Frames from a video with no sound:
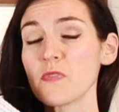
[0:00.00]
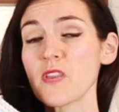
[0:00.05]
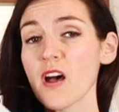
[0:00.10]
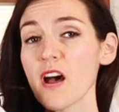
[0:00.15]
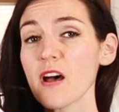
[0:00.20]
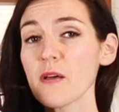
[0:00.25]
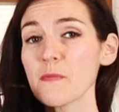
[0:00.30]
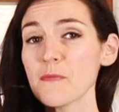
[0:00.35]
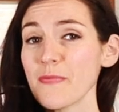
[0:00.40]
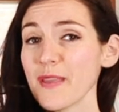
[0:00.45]

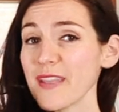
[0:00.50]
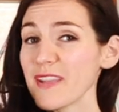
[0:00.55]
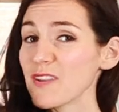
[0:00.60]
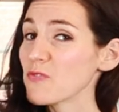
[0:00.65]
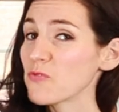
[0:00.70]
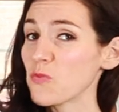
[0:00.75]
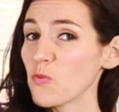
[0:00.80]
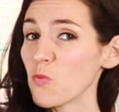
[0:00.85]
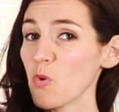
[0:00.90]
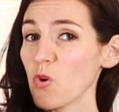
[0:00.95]
not made
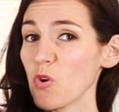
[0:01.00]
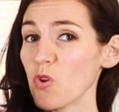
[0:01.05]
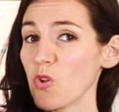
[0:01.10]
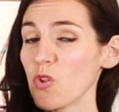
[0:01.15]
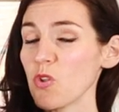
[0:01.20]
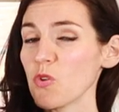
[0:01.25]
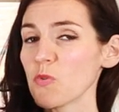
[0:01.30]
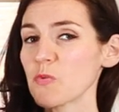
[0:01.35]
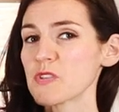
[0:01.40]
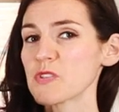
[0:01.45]
of
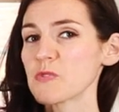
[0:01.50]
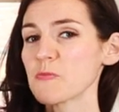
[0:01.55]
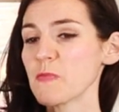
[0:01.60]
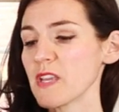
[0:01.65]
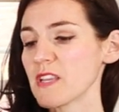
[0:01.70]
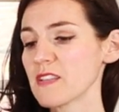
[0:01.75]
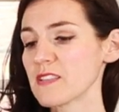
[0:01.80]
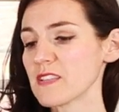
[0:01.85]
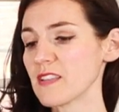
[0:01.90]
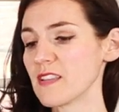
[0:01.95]
wool, which
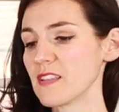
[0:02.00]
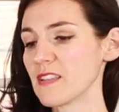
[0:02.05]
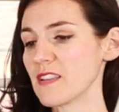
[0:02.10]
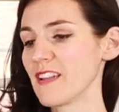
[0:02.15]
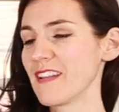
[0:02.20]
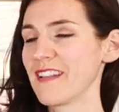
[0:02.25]
makes it